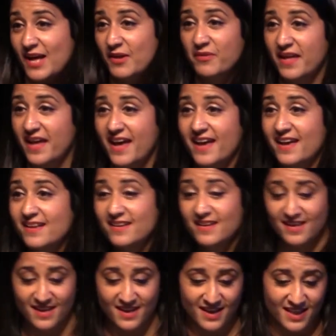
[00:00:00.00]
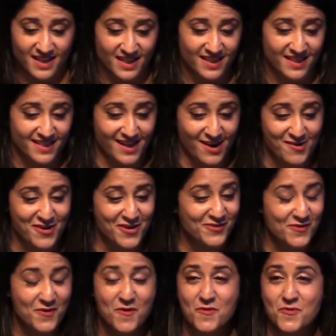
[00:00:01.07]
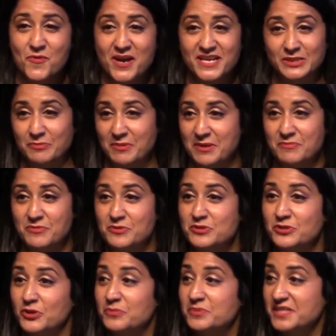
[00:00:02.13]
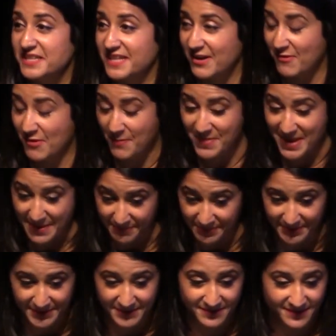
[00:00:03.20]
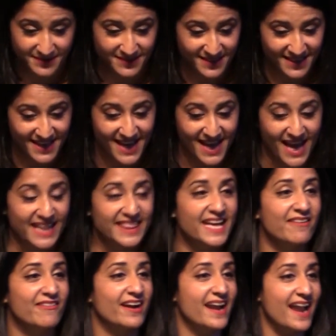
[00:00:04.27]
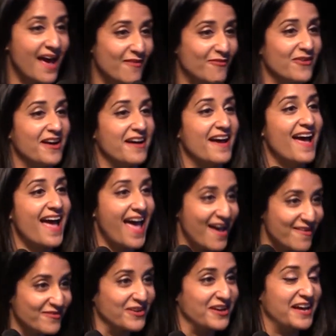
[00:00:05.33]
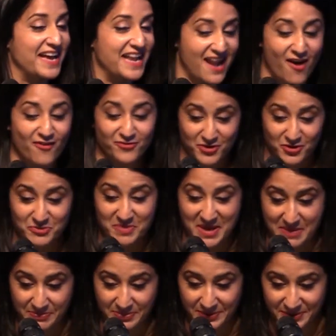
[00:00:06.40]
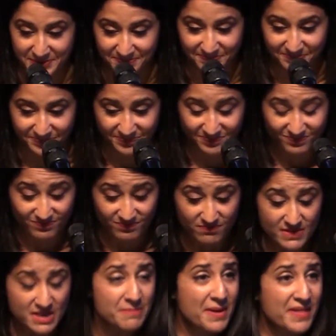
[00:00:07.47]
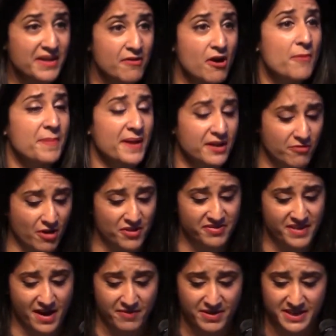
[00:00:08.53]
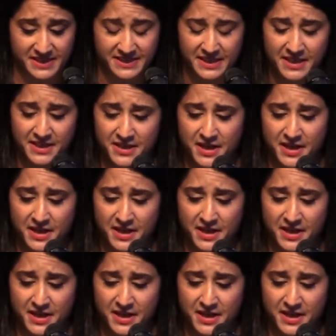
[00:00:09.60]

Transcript: out there. There have always been more jobs than there are people, and there are never, ever enough good people. But there are big growth areas.